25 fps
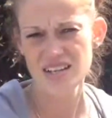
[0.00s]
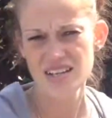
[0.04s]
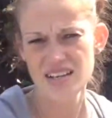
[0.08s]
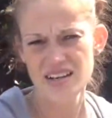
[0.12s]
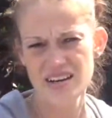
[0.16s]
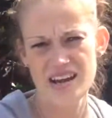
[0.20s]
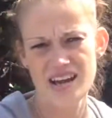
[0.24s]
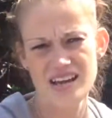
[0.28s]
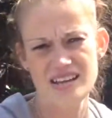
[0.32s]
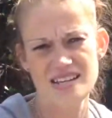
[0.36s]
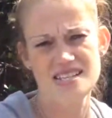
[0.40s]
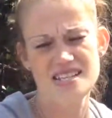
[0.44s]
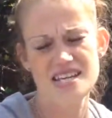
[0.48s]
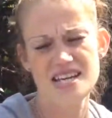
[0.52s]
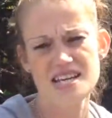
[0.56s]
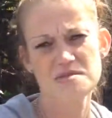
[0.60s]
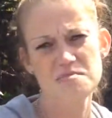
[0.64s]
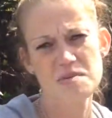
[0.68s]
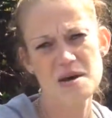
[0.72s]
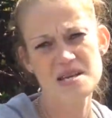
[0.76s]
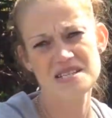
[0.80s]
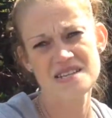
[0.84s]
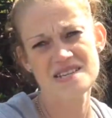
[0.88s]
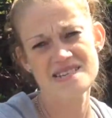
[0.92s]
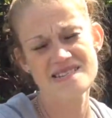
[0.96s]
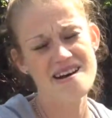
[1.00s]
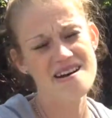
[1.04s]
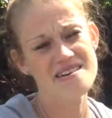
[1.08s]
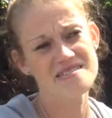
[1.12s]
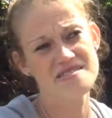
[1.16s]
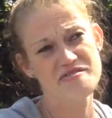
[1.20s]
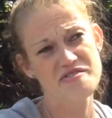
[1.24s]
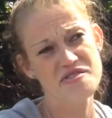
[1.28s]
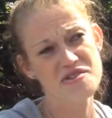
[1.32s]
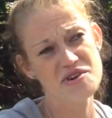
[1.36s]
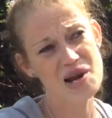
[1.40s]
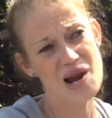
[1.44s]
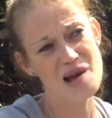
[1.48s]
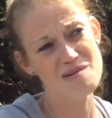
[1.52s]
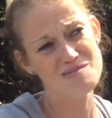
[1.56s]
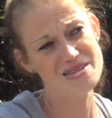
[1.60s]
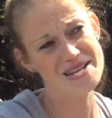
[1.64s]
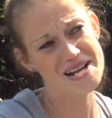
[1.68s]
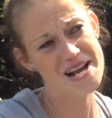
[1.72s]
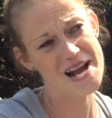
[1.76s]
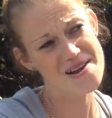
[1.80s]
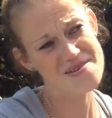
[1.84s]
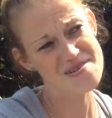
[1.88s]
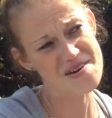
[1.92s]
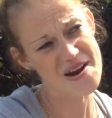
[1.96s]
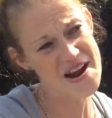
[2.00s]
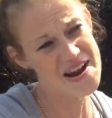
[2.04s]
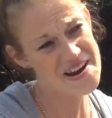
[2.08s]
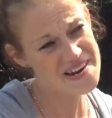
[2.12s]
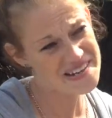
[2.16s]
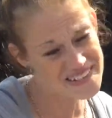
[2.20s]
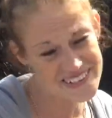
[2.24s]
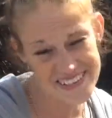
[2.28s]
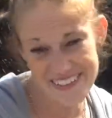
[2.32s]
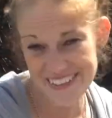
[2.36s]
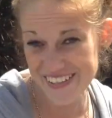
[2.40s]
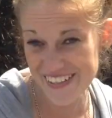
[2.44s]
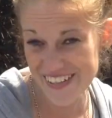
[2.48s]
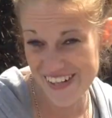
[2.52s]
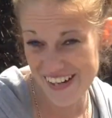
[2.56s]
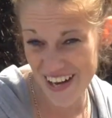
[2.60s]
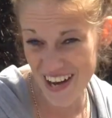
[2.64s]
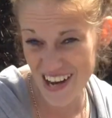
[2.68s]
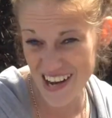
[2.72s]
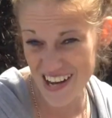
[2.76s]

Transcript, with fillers: Now you see us peasants can't afford lobster, can we?